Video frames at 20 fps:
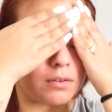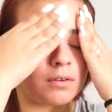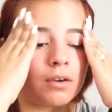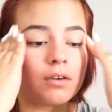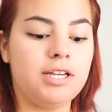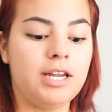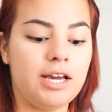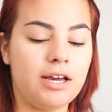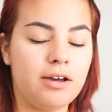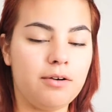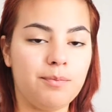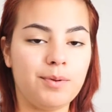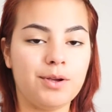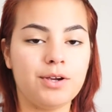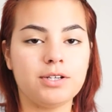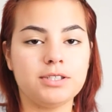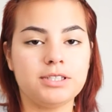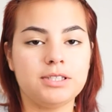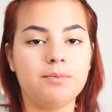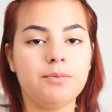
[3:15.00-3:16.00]
Now,
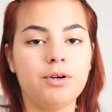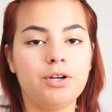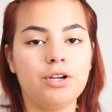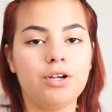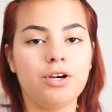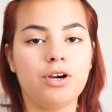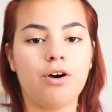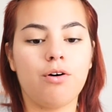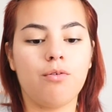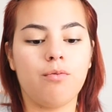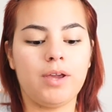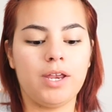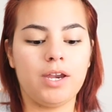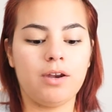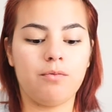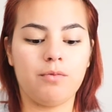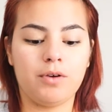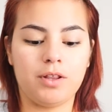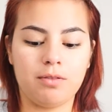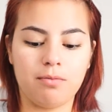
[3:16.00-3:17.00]
because I'm going to go
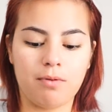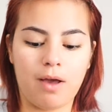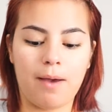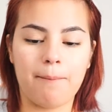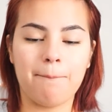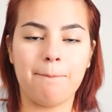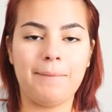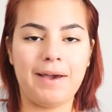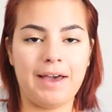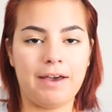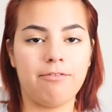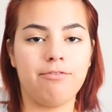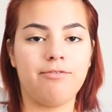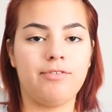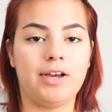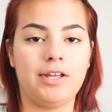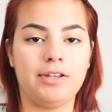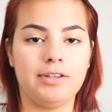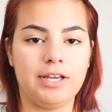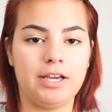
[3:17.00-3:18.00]
in with a matte
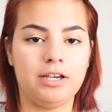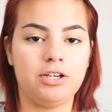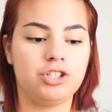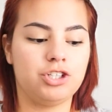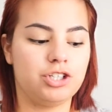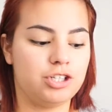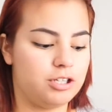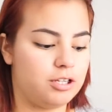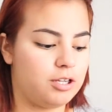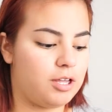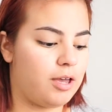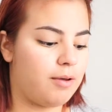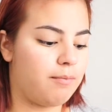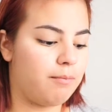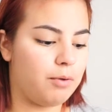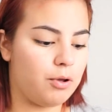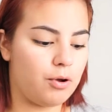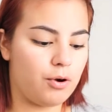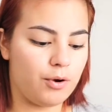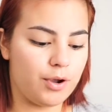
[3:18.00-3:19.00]
foundation,
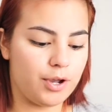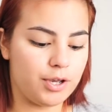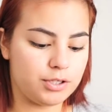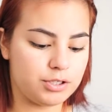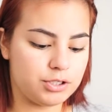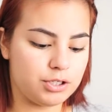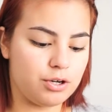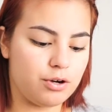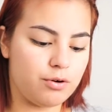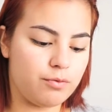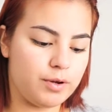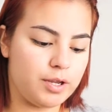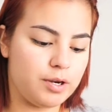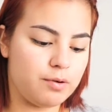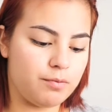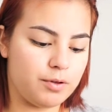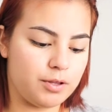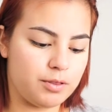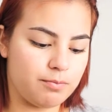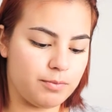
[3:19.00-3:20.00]
I'm going to go
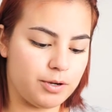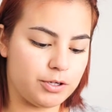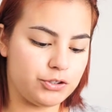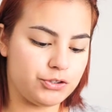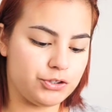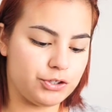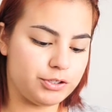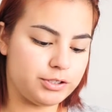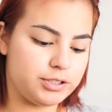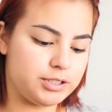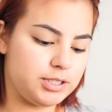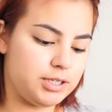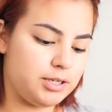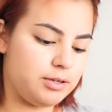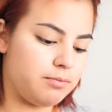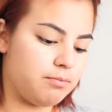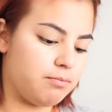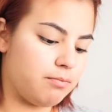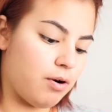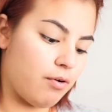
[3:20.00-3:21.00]
in with my
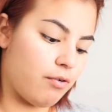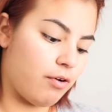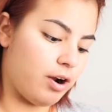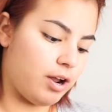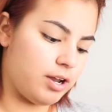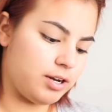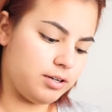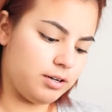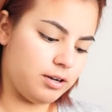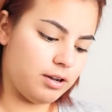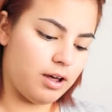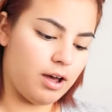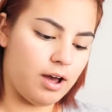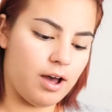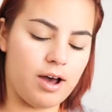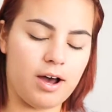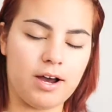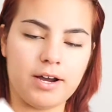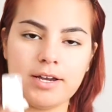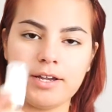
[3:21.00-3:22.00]
Josie Maran
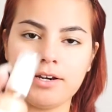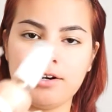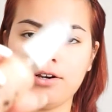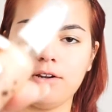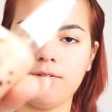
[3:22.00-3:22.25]
Argan